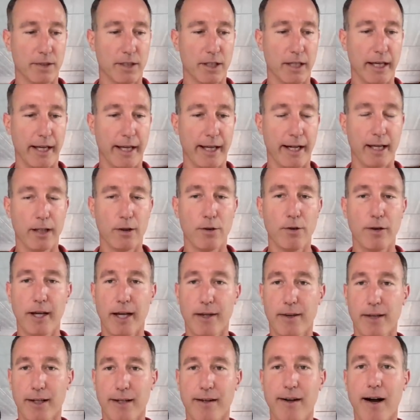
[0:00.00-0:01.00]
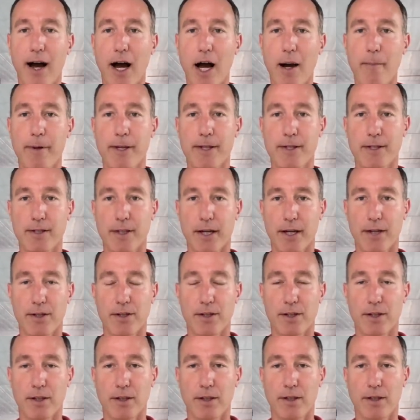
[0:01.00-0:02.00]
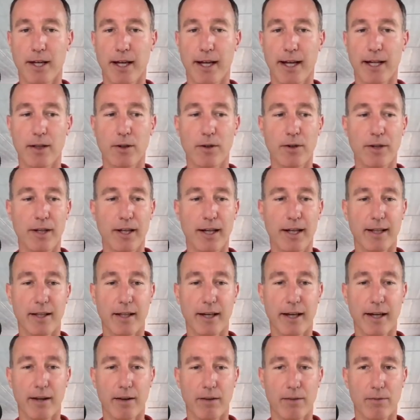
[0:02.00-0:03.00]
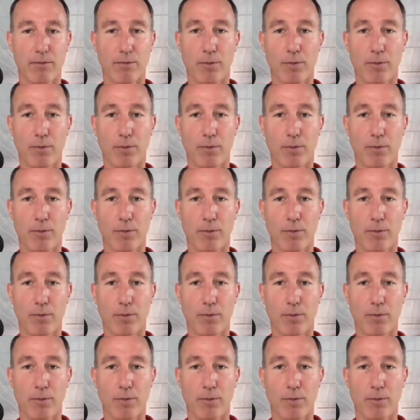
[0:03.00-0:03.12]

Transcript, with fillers: and I look at the comment section and I look at like,